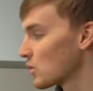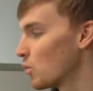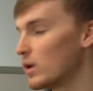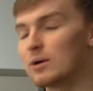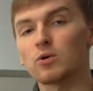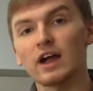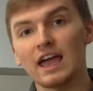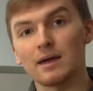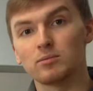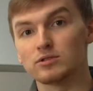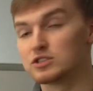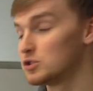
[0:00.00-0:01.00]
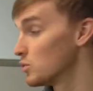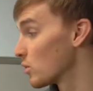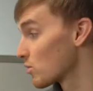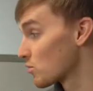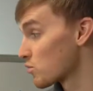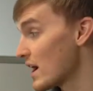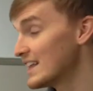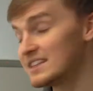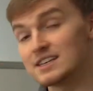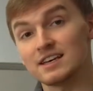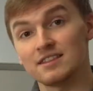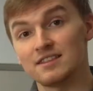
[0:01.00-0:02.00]
we were able to
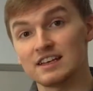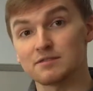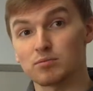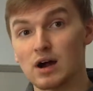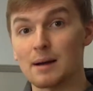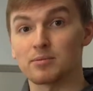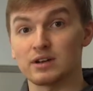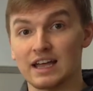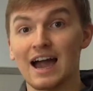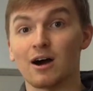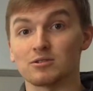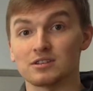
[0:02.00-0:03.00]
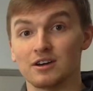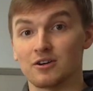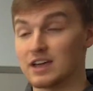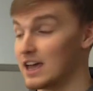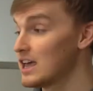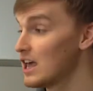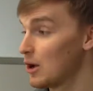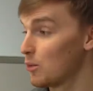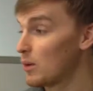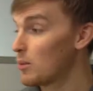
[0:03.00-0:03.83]
rent this property out, okay? We